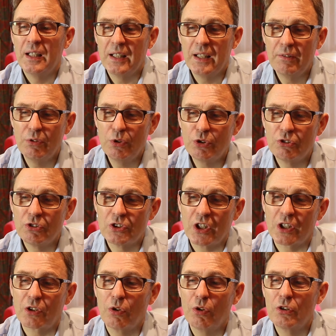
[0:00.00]
Evolutionary
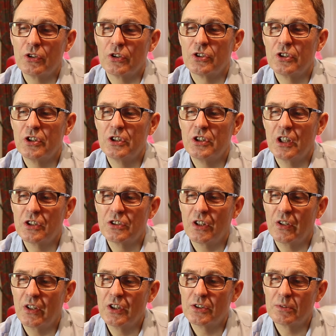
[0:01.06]
psychologists suggest
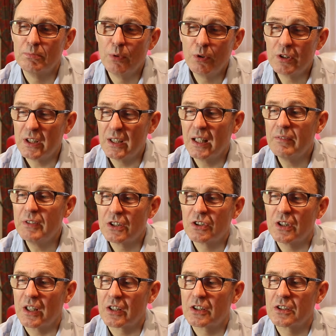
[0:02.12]
that this multi-level
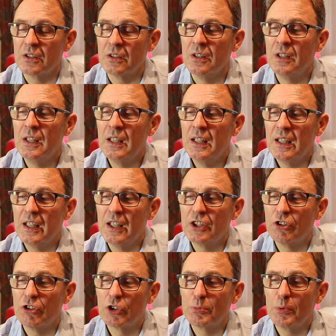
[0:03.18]
selection
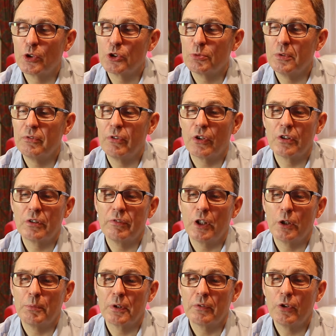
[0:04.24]
is responsible for the
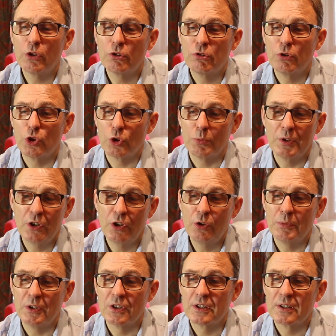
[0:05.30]
development of altruism in
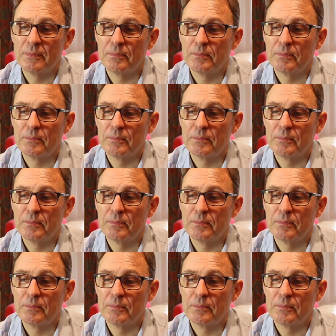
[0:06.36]
humans,